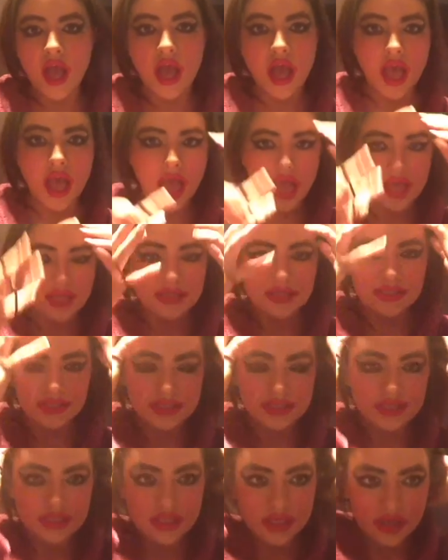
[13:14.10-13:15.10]
and
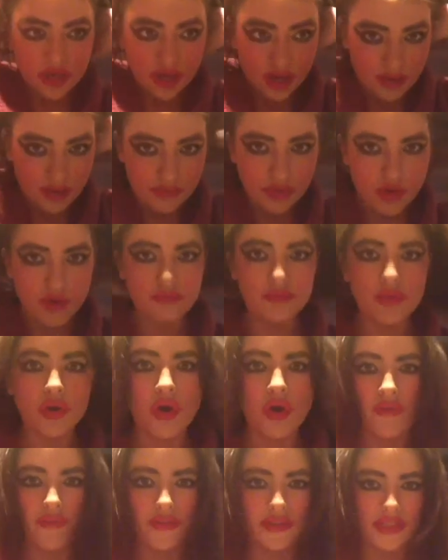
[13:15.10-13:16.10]
I'm
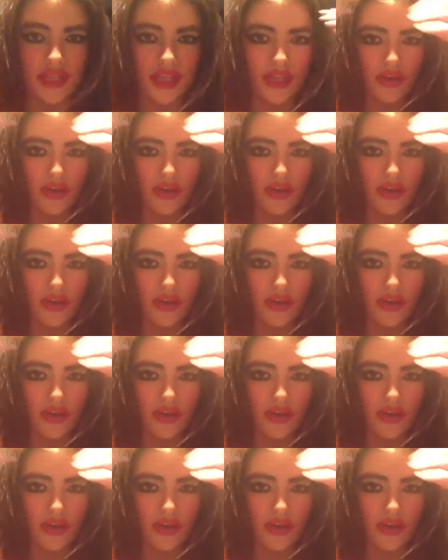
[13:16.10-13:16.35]
obviously going